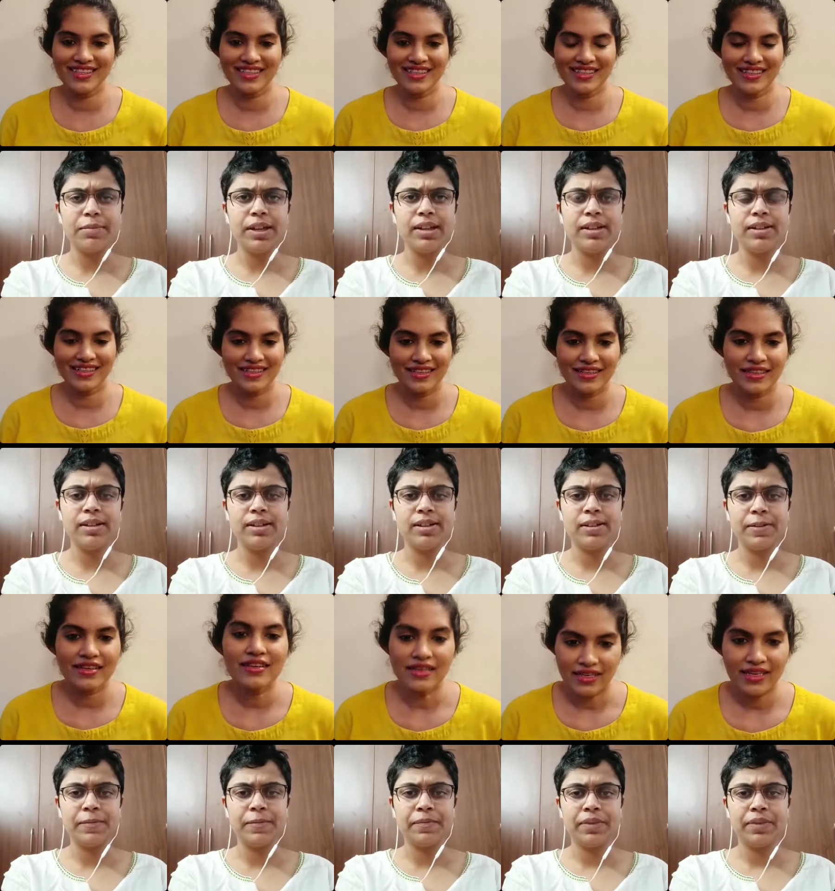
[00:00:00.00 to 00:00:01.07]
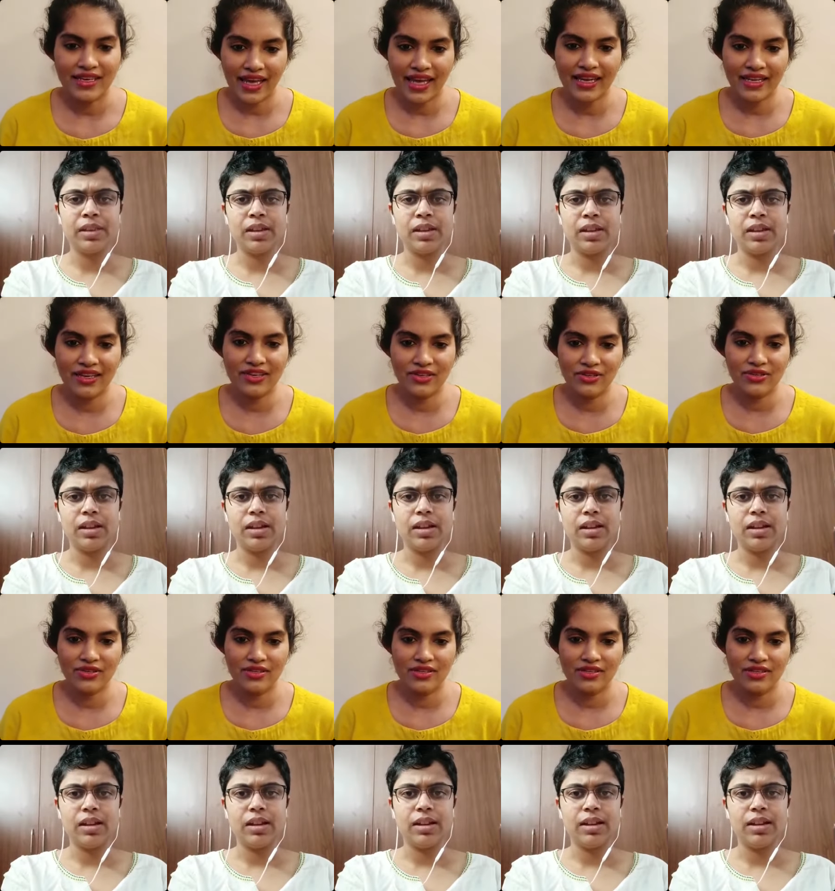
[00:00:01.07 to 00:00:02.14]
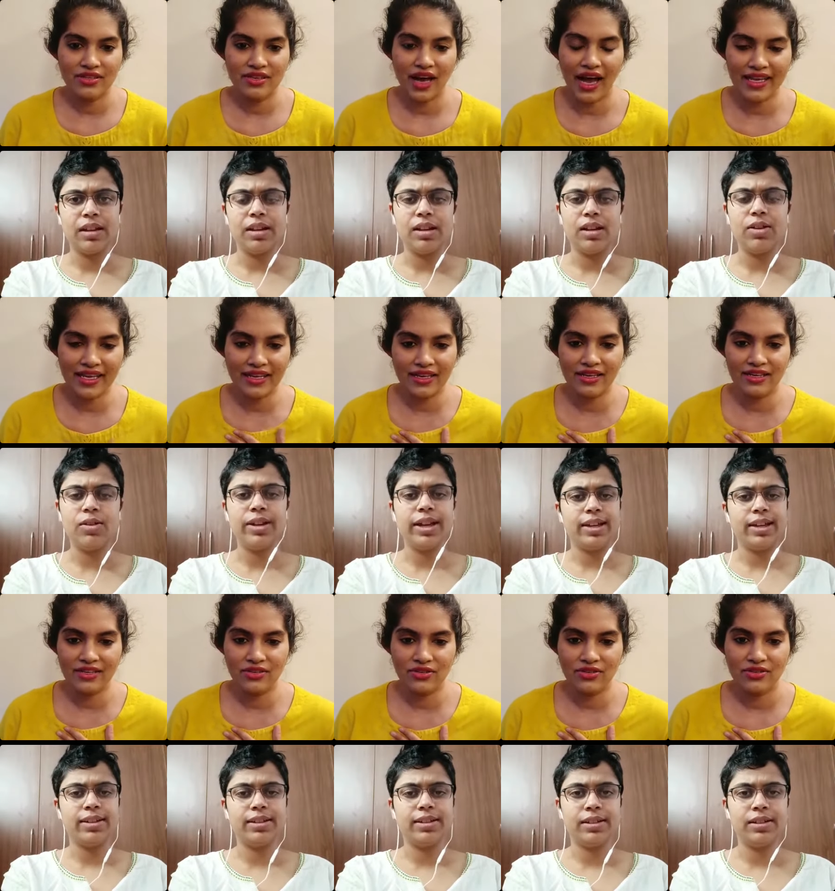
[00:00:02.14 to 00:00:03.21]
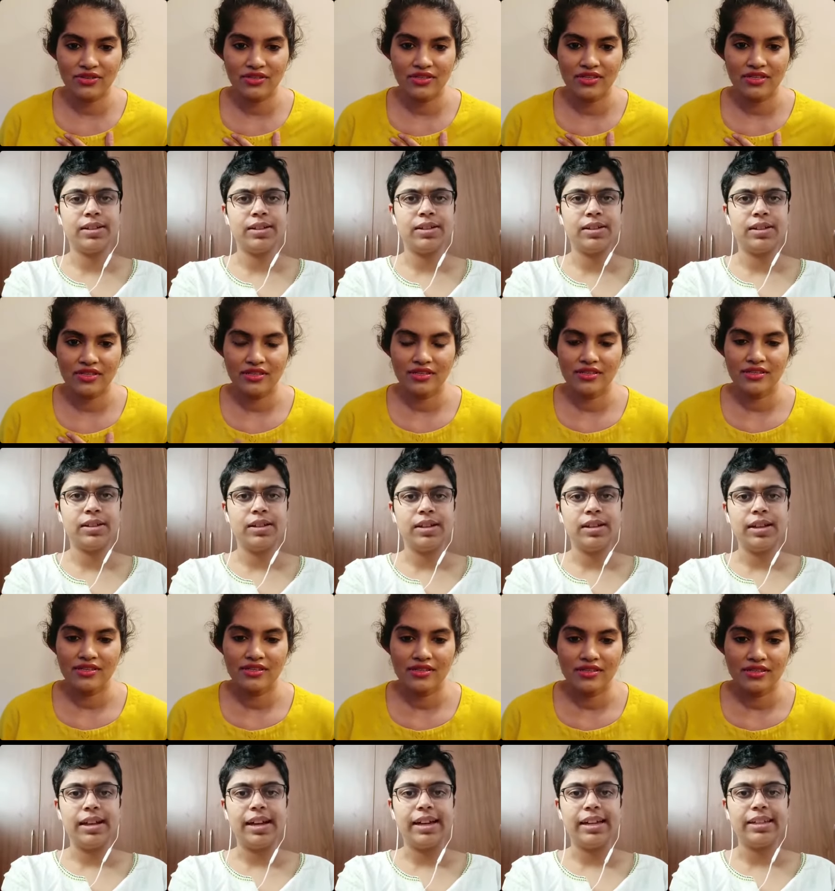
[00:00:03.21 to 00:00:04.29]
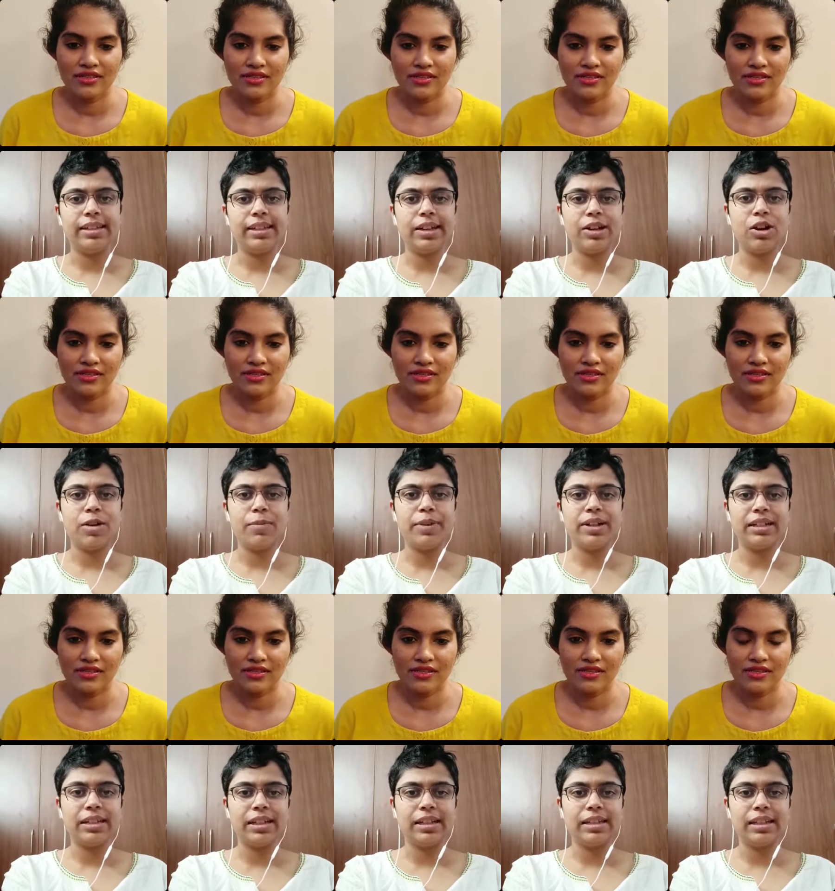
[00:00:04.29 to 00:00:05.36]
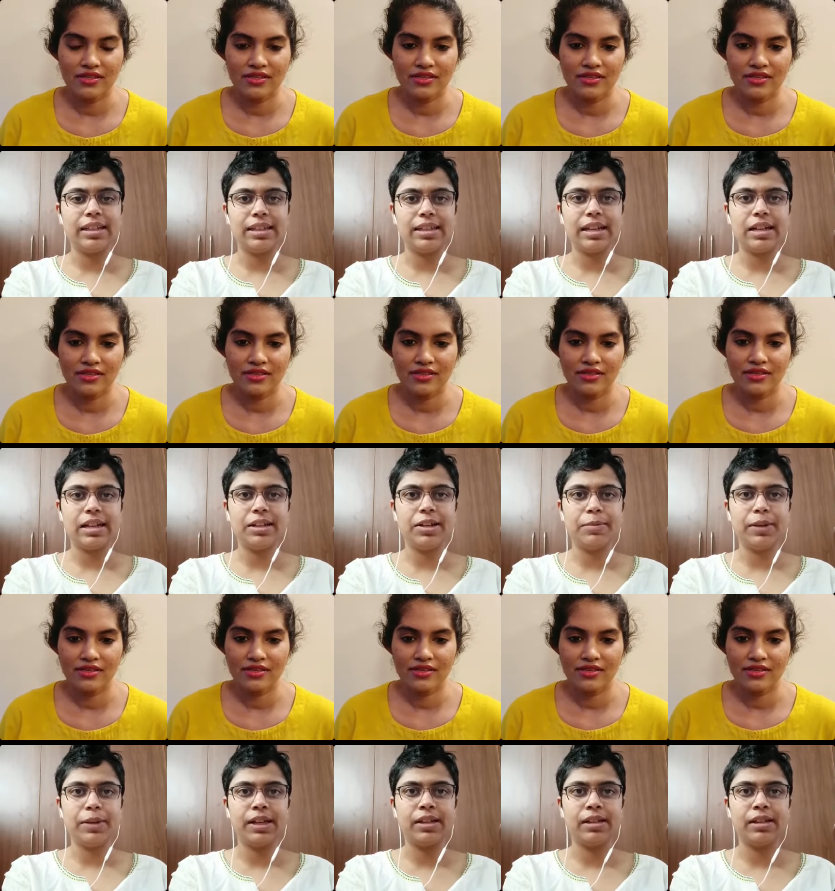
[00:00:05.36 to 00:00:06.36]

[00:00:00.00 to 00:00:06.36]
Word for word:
Speaker 1: me? Can hear you.
Speaker 2: I okay. can hear you. I see a comment that says can't hear me.